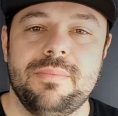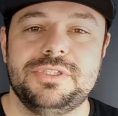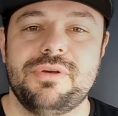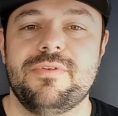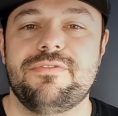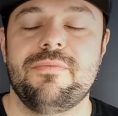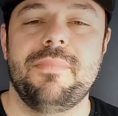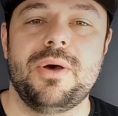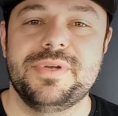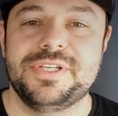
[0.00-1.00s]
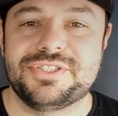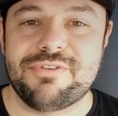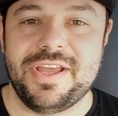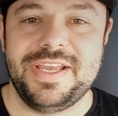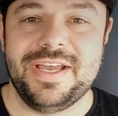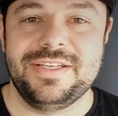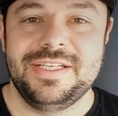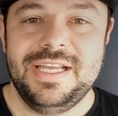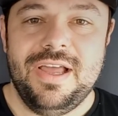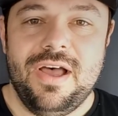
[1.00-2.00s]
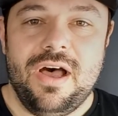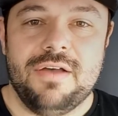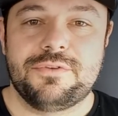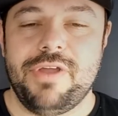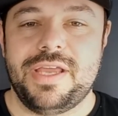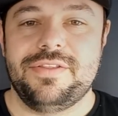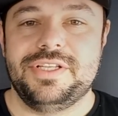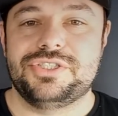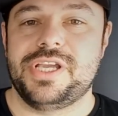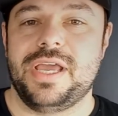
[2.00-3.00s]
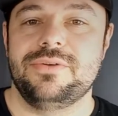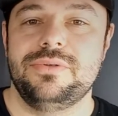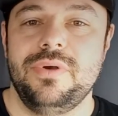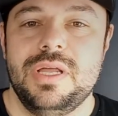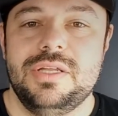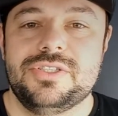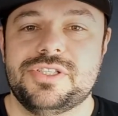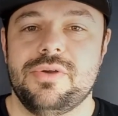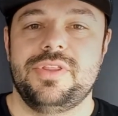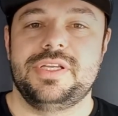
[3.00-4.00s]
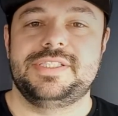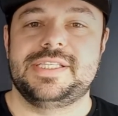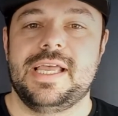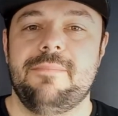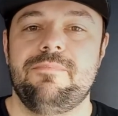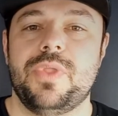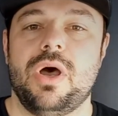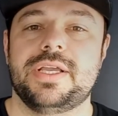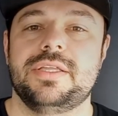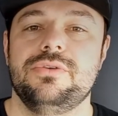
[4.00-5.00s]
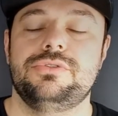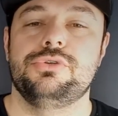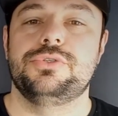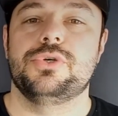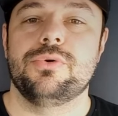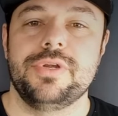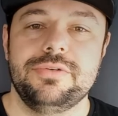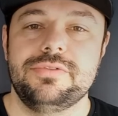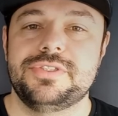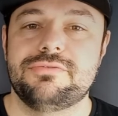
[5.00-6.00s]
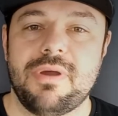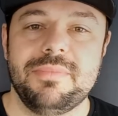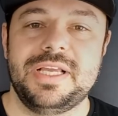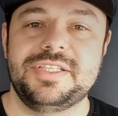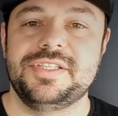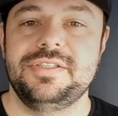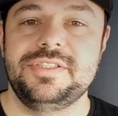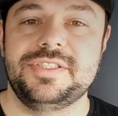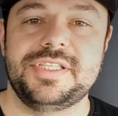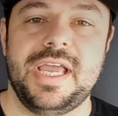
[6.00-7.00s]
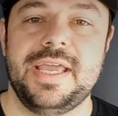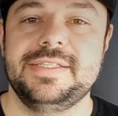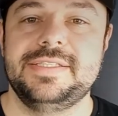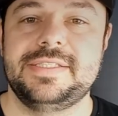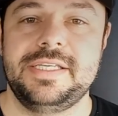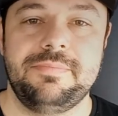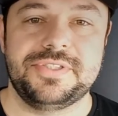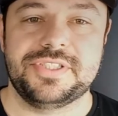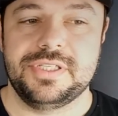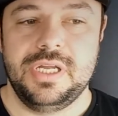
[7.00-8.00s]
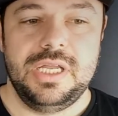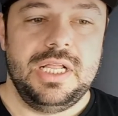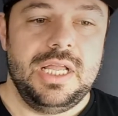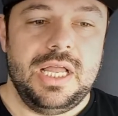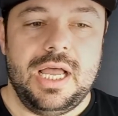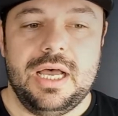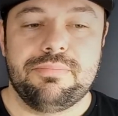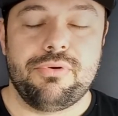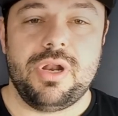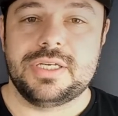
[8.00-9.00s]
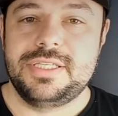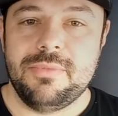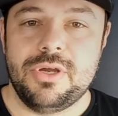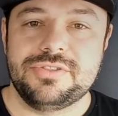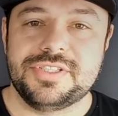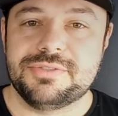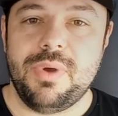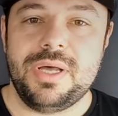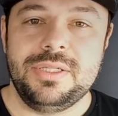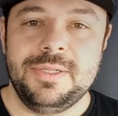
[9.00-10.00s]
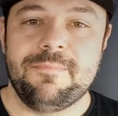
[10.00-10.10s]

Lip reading: drummer from Melbourne, Australia. I've created this channel so that I can do tutorials, drum lessons and tips, product demos as well.